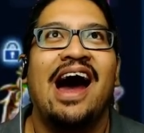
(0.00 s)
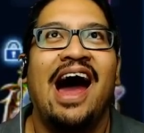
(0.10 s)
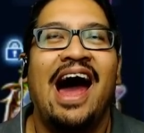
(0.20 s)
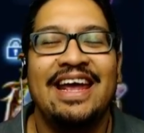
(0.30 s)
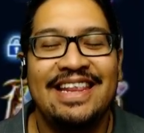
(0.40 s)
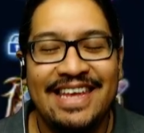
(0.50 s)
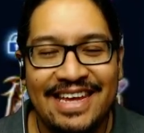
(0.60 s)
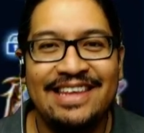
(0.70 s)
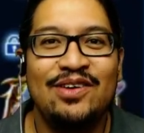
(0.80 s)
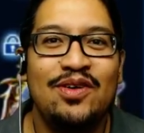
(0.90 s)
I
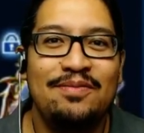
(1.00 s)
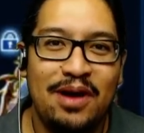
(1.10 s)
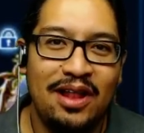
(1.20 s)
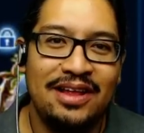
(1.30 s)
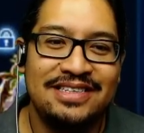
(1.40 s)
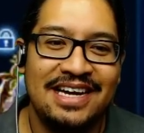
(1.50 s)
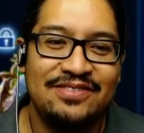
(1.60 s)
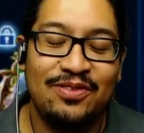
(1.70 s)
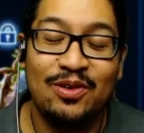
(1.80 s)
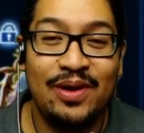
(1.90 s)
need to apologize
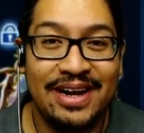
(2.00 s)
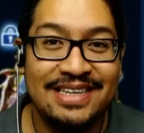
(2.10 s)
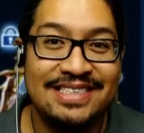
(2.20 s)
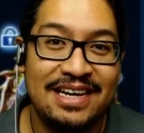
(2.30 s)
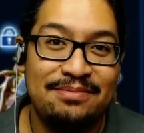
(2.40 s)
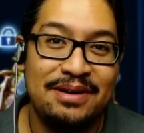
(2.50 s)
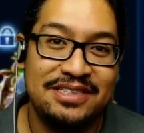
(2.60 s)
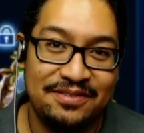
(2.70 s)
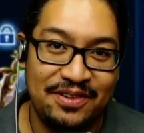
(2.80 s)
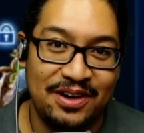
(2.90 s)
for what I said about
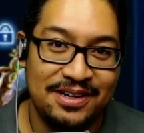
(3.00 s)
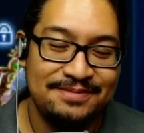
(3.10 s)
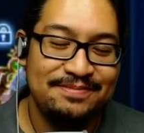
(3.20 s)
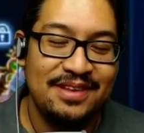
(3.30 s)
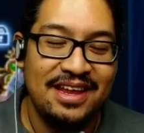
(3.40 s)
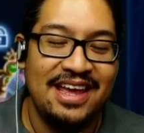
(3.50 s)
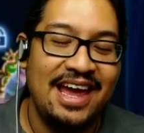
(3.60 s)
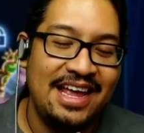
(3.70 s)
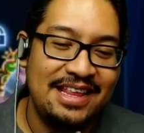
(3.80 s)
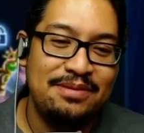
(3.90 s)
Jafar
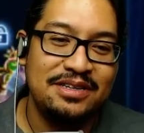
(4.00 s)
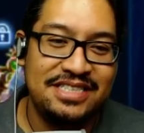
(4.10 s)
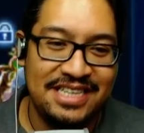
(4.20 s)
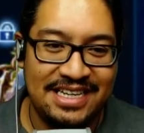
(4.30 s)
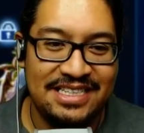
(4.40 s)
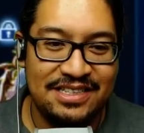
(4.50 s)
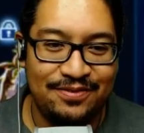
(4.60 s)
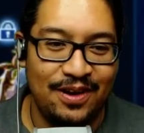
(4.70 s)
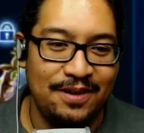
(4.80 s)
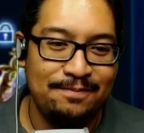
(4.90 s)
and about Genie
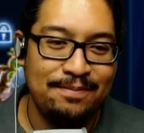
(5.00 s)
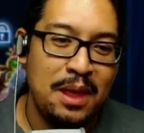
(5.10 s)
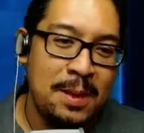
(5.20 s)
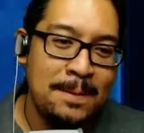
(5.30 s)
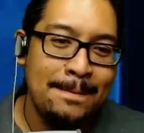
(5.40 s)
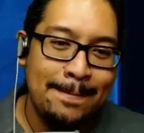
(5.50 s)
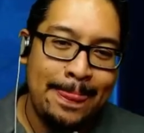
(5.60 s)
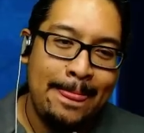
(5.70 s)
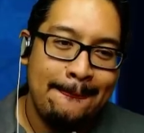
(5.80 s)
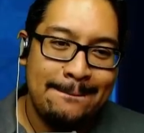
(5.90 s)
Jafar.
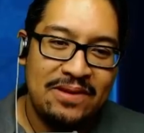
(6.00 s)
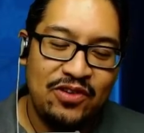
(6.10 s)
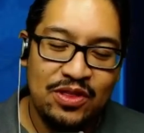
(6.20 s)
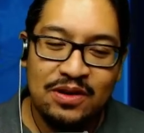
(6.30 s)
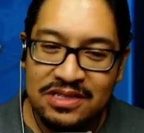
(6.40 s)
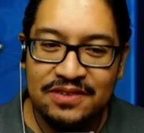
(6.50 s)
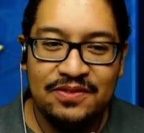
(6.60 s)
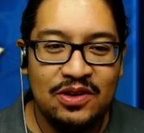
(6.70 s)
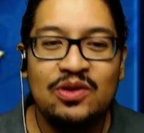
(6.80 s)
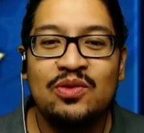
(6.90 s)
For those of
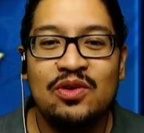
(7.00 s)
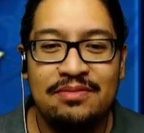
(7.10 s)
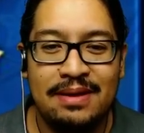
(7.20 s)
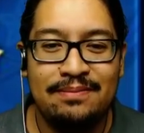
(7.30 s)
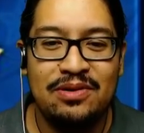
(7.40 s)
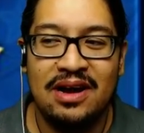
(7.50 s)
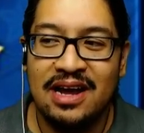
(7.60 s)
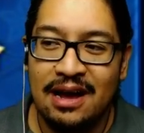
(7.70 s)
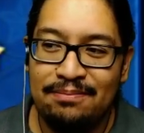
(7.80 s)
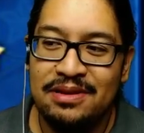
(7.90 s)
you who remember, a
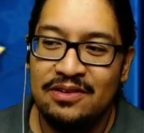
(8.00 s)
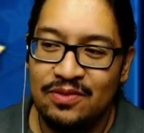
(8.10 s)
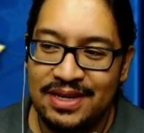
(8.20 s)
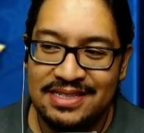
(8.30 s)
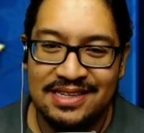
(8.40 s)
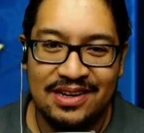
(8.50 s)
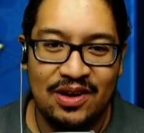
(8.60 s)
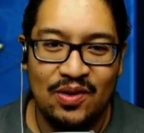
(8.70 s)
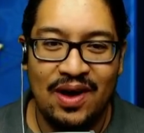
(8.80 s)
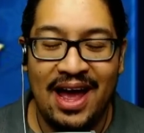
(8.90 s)
couple of weeks
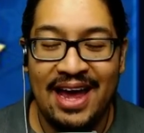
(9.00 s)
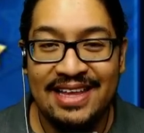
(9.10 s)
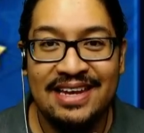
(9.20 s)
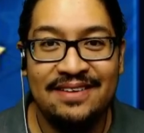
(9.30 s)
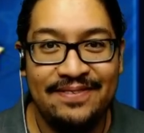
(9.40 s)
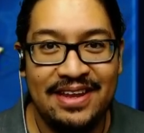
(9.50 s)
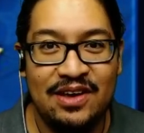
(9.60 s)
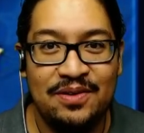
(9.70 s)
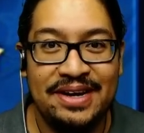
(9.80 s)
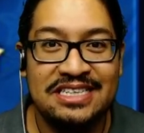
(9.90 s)
ago, I did a
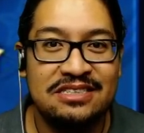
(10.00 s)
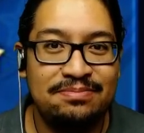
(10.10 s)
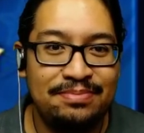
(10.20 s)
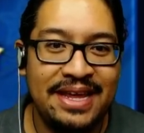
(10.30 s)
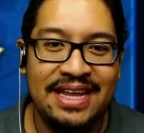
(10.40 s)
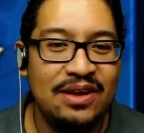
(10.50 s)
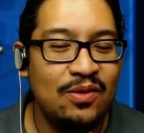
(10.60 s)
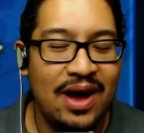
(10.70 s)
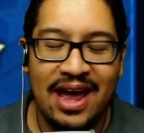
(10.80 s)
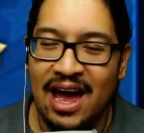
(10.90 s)
video explaining
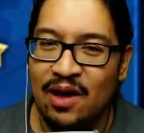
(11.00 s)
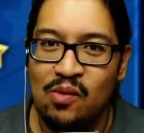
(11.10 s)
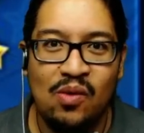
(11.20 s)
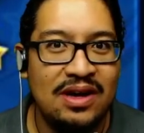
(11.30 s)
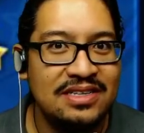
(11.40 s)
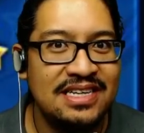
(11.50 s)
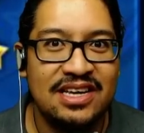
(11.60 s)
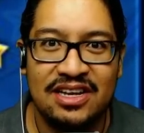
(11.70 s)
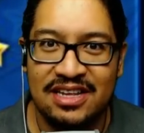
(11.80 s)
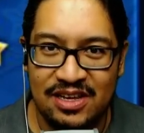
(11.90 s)
why I wasn't
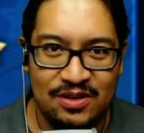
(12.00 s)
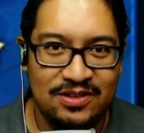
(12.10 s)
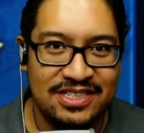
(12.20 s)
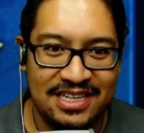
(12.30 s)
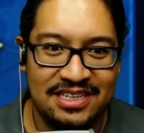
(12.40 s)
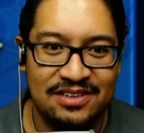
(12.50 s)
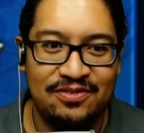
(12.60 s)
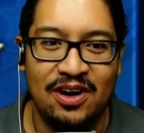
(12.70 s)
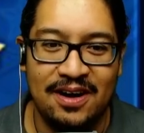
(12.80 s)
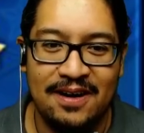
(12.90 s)
going to use Genie
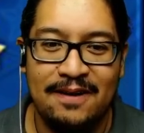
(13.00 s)
Jafar.